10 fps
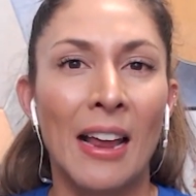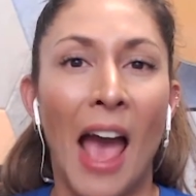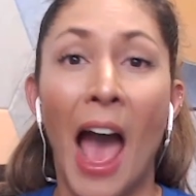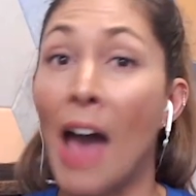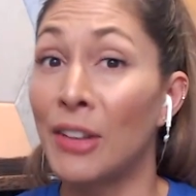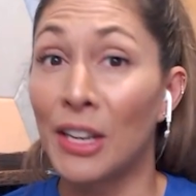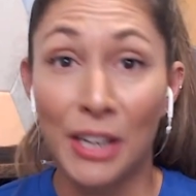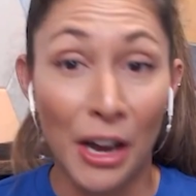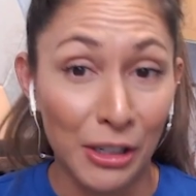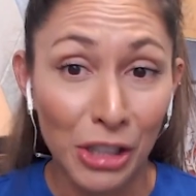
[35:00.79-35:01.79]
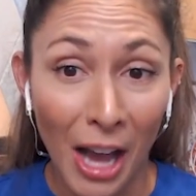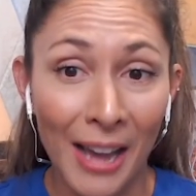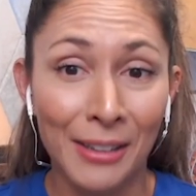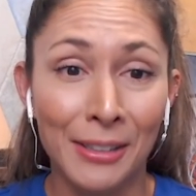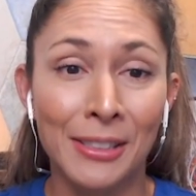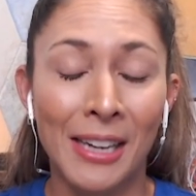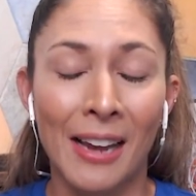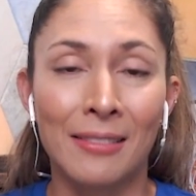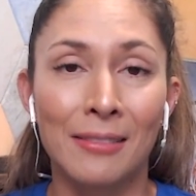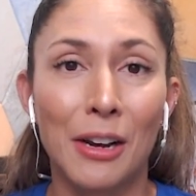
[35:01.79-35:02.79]
having a young child,
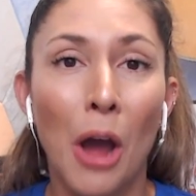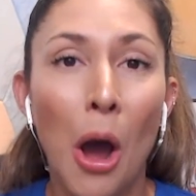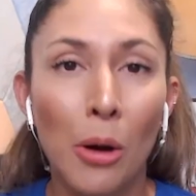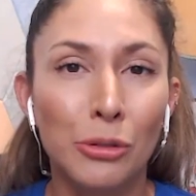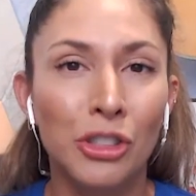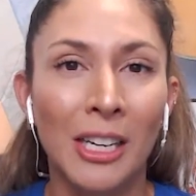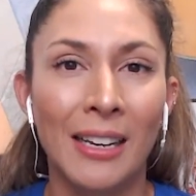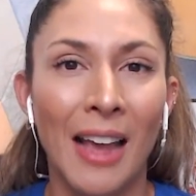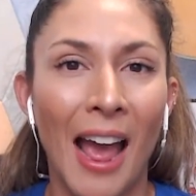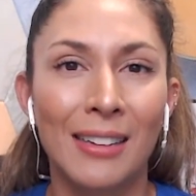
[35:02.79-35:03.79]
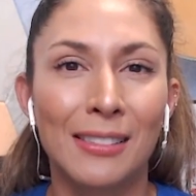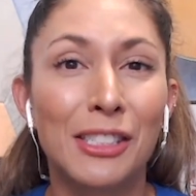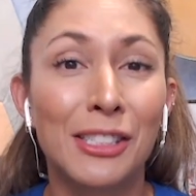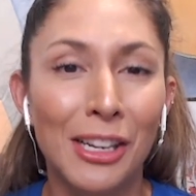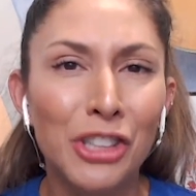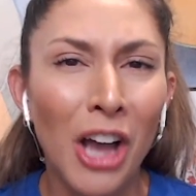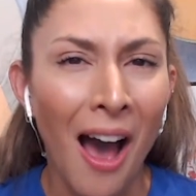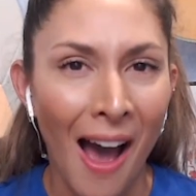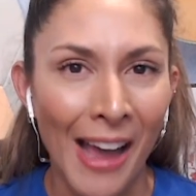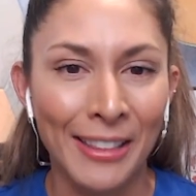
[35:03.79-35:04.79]
and coaching at such a
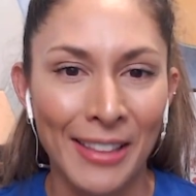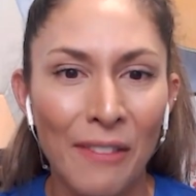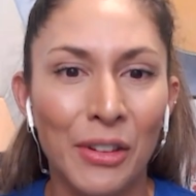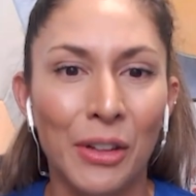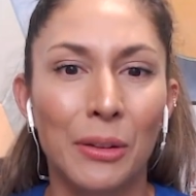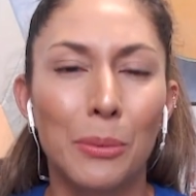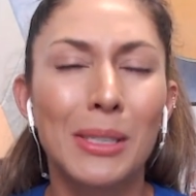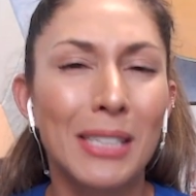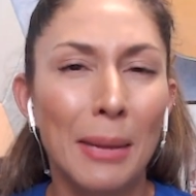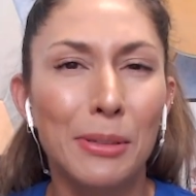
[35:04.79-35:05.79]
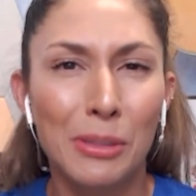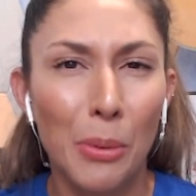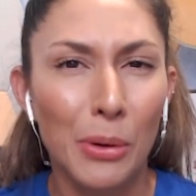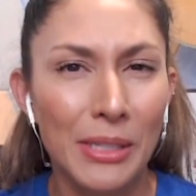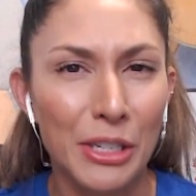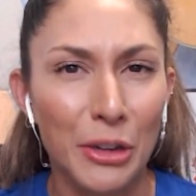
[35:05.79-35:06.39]
high level? What type of support did you